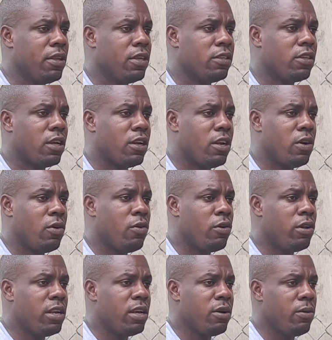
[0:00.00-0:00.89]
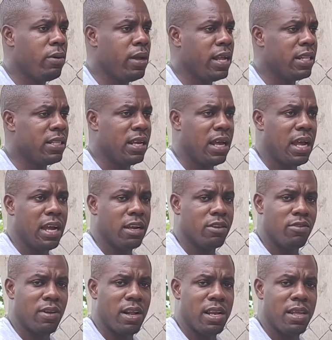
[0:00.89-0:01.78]
So the only way to
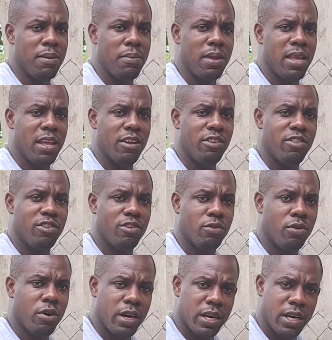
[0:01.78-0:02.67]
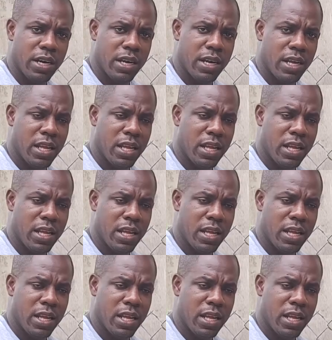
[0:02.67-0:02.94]
actually make sure